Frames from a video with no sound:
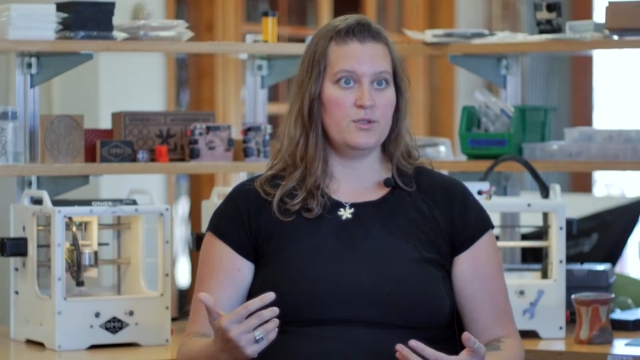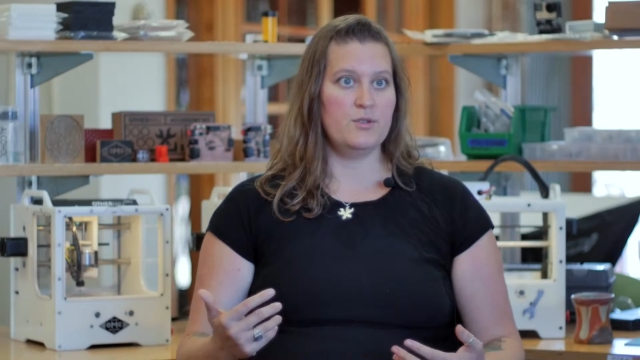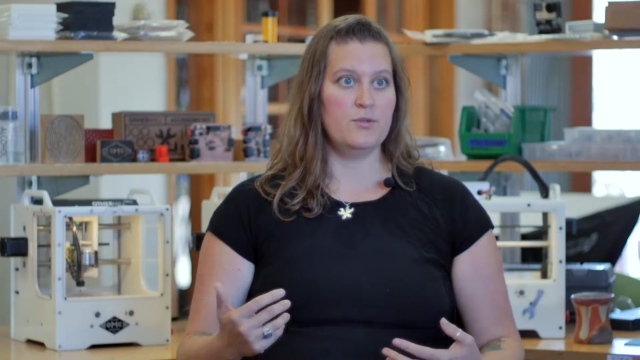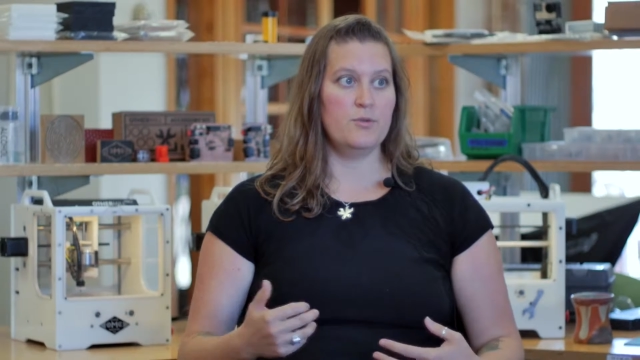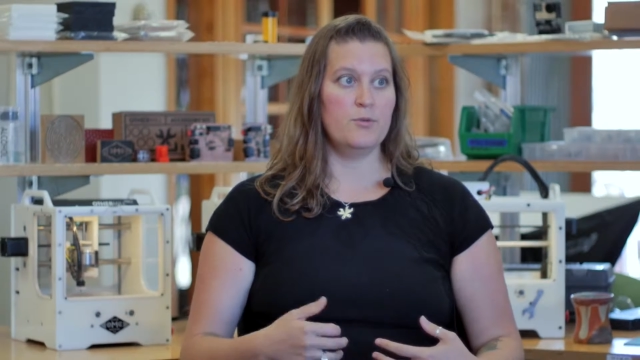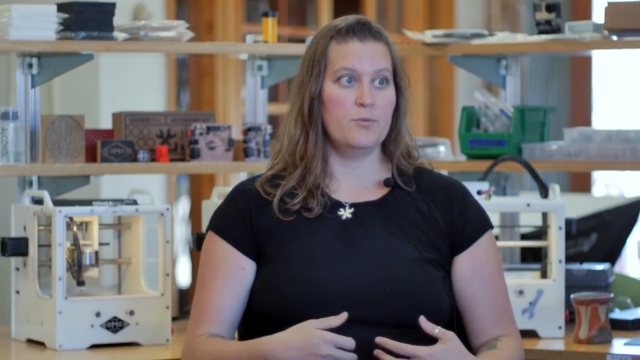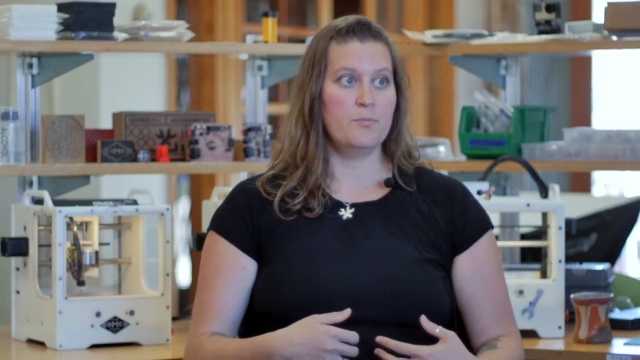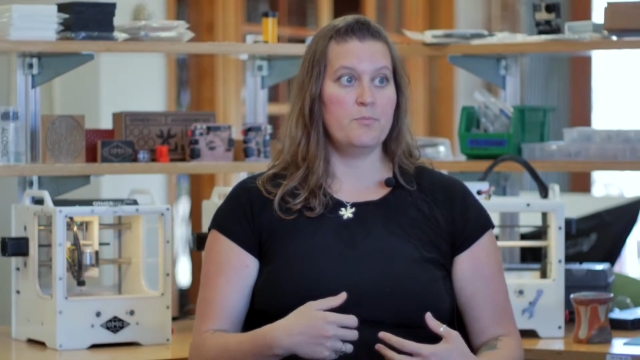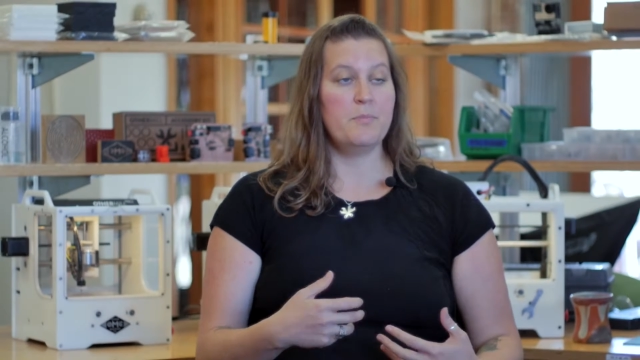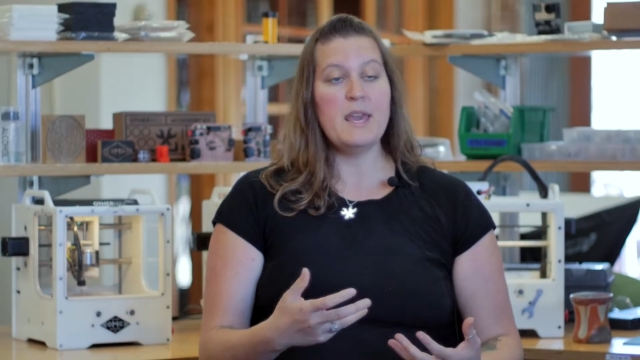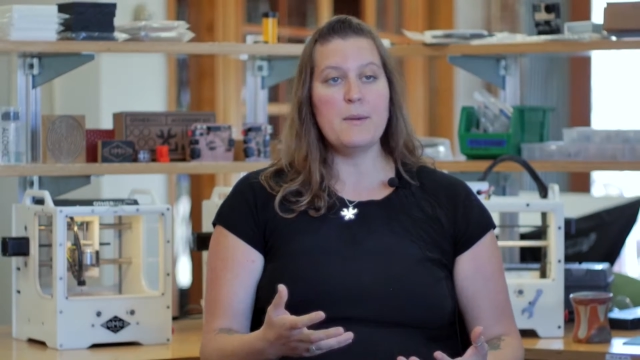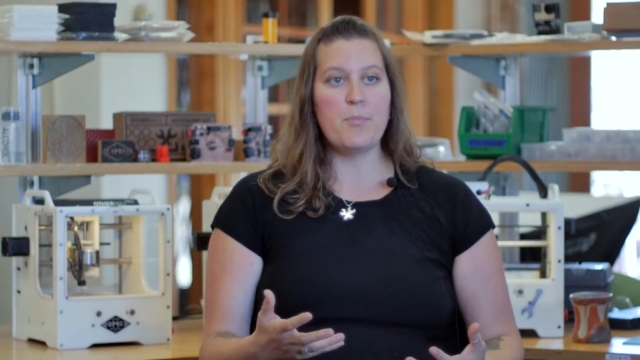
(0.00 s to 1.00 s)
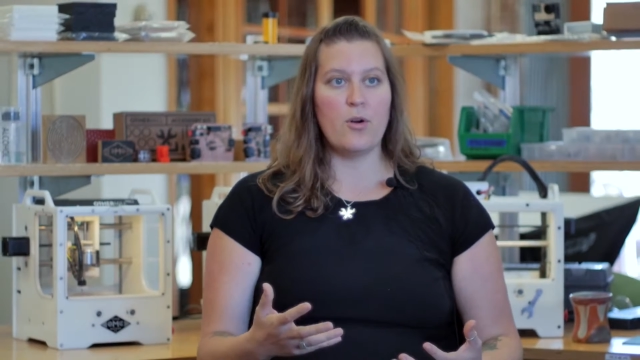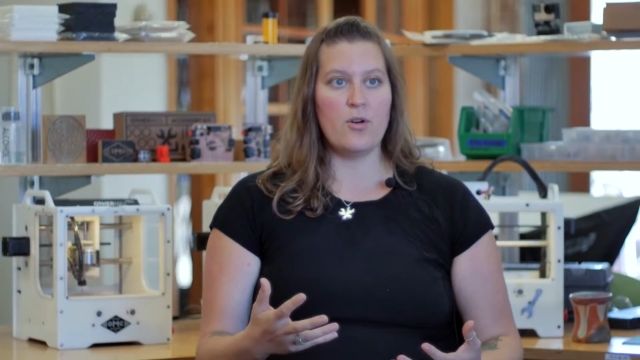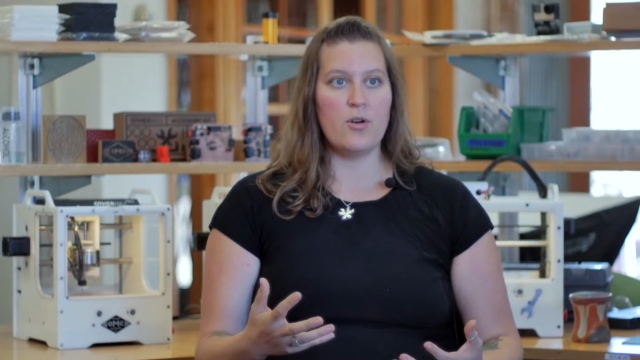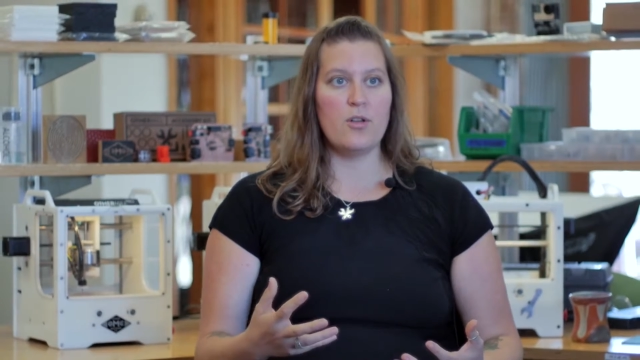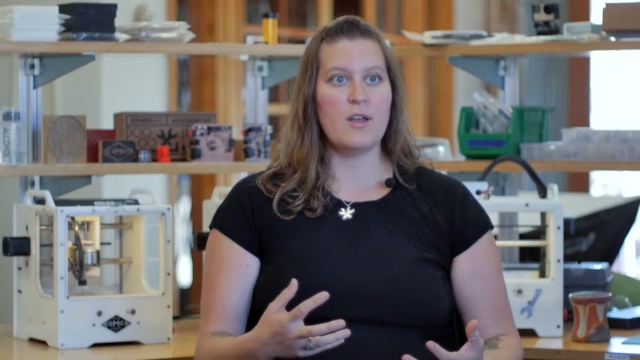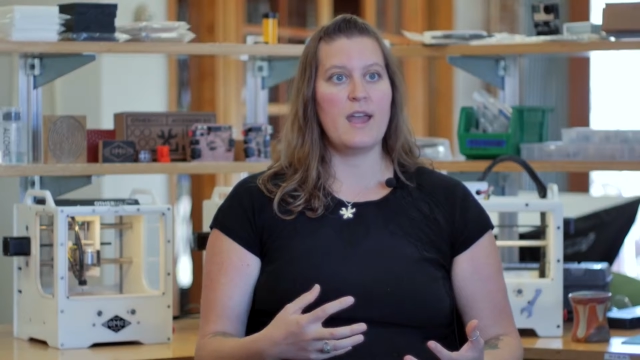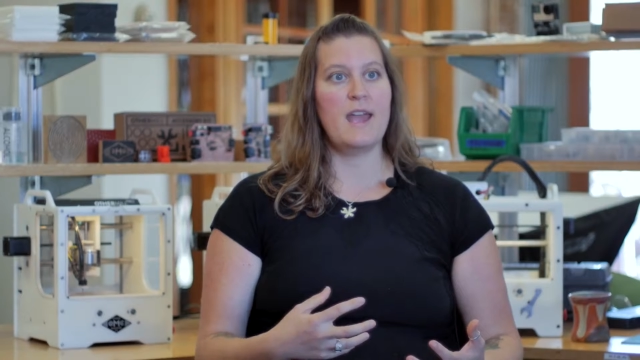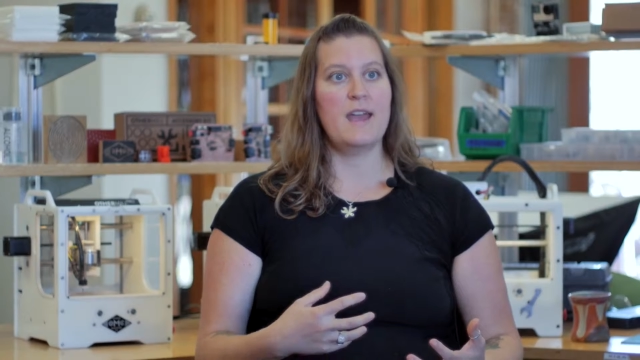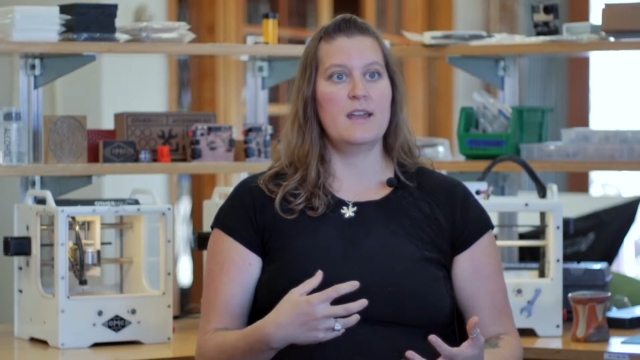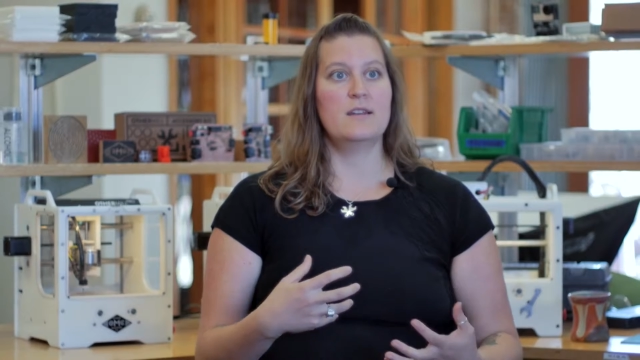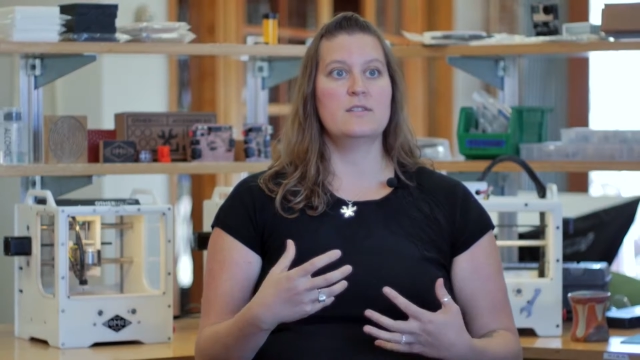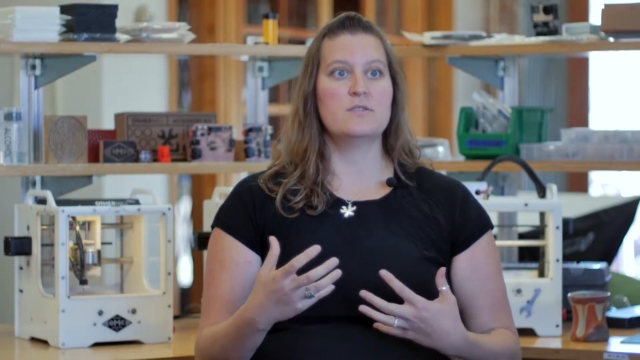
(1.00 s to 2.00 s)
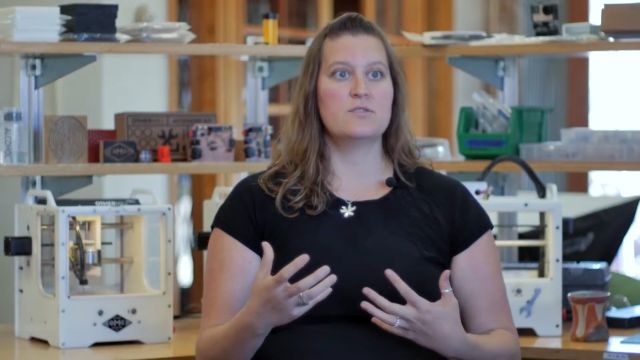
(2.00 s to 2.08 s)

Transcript: to people and